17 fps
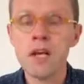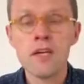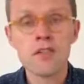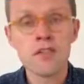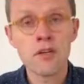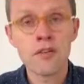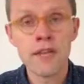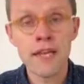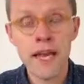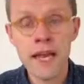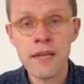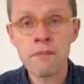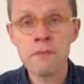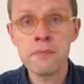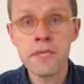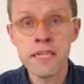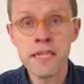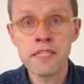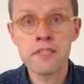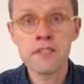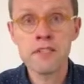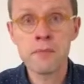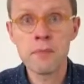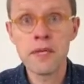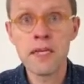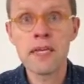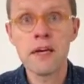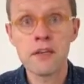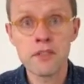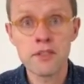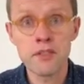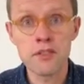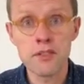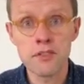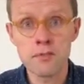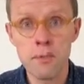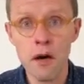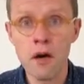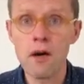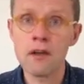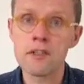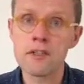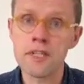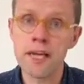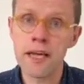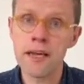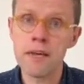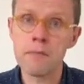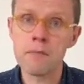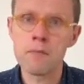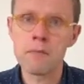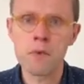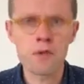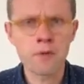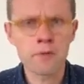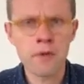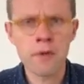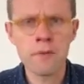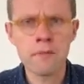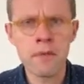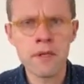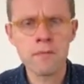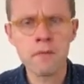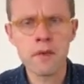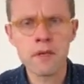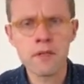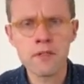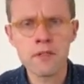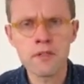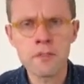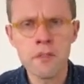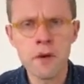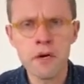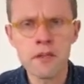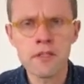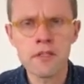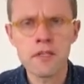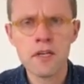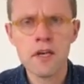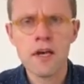So the aim needs to be a SMART aim. What do I mean by SMART?